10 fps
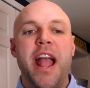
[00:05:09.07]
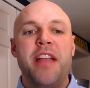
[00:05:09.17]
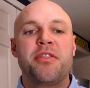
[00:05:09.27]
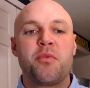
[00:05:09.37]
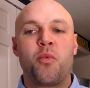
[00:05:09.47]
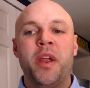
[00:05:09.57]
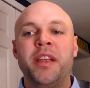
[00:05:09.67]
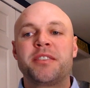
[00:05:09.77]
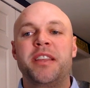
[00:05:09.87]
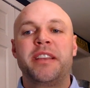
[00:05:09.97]
and the
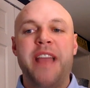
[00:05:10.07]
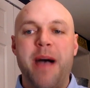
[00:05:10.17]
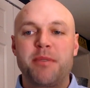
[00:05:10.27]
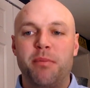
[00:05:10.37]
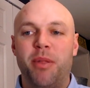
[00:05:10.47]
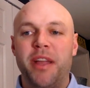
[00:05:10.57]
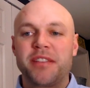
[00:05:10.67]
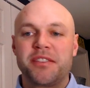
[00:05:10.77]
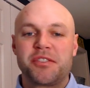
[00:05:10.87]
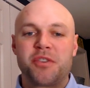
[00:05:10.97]
rings and the adapter
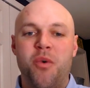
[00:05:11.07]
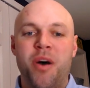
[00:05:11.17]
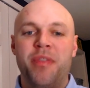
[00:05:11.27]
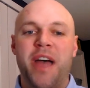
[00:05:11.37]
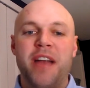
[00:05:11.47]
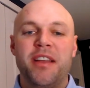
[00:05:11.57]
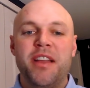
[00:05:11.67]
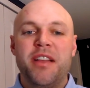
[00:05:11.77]
plates and so on that